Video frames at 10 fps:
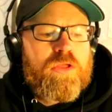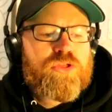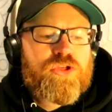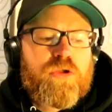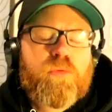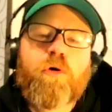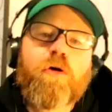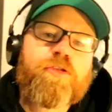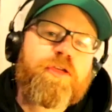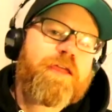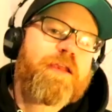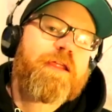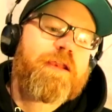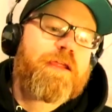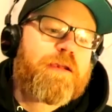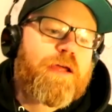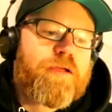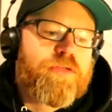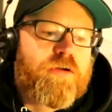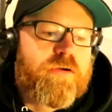Duke was a Canadian
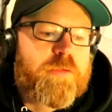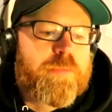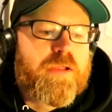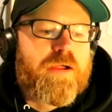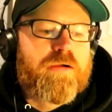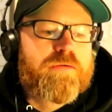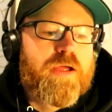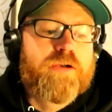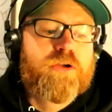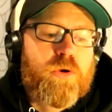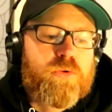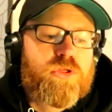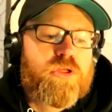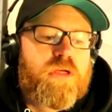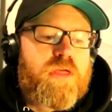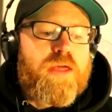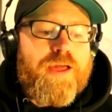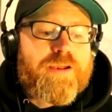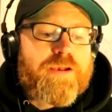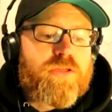ice hockey player and coach,
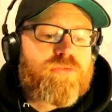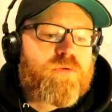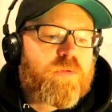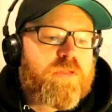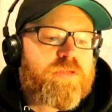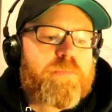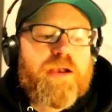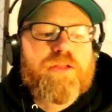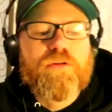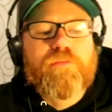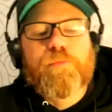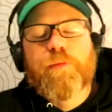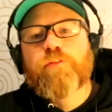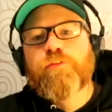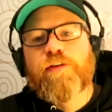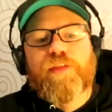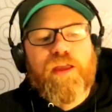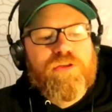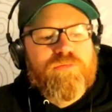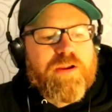and in his role as manager of the Belfast
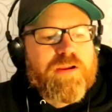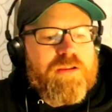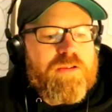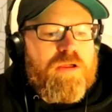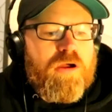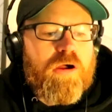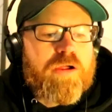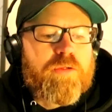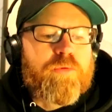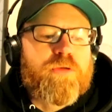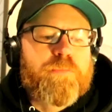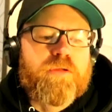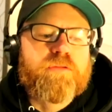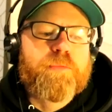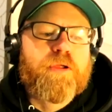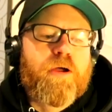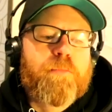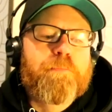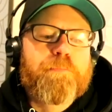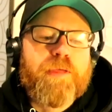Ice Rink, hockey was about to
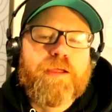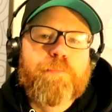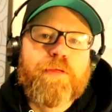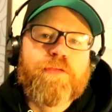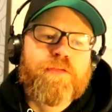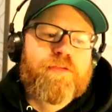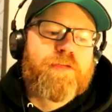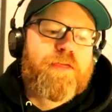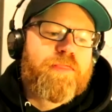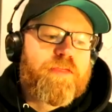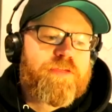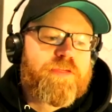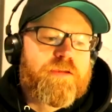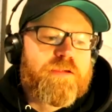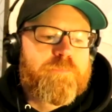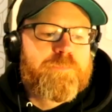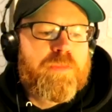become big business in the city.